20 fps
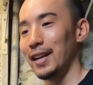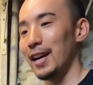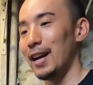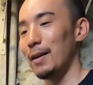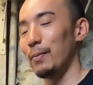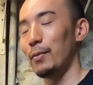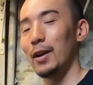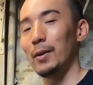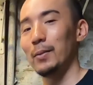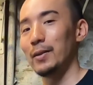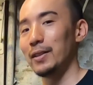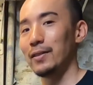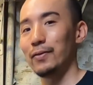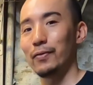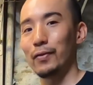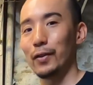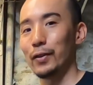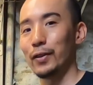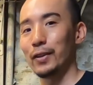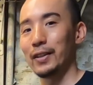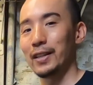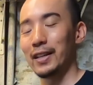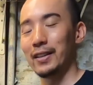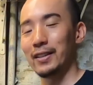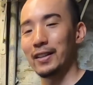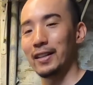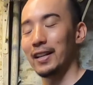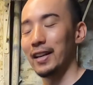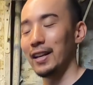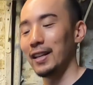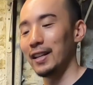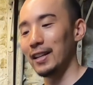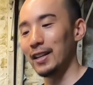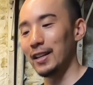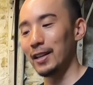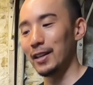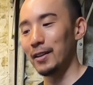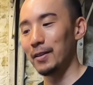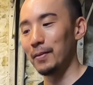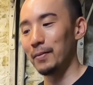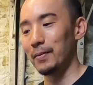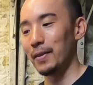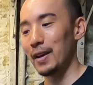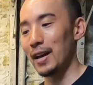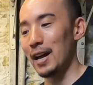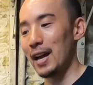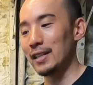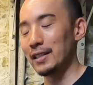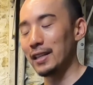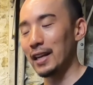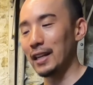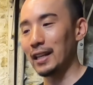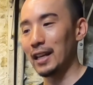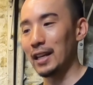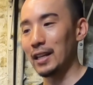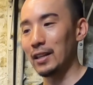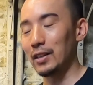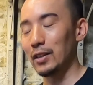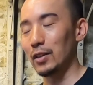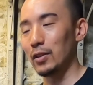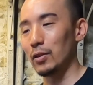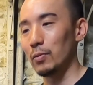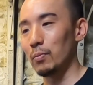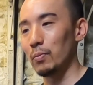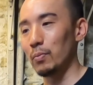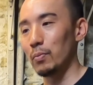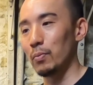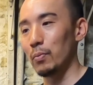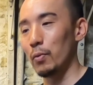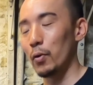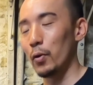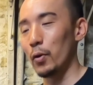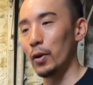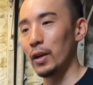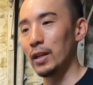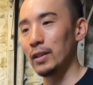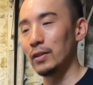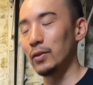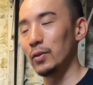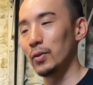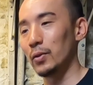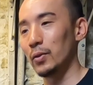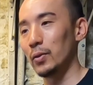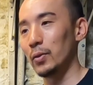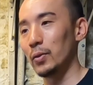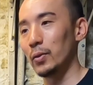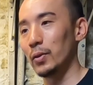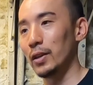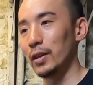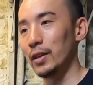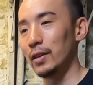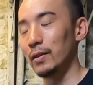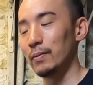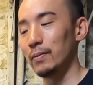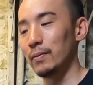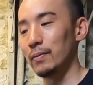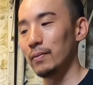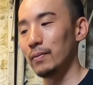I promise further down the line, as I get more into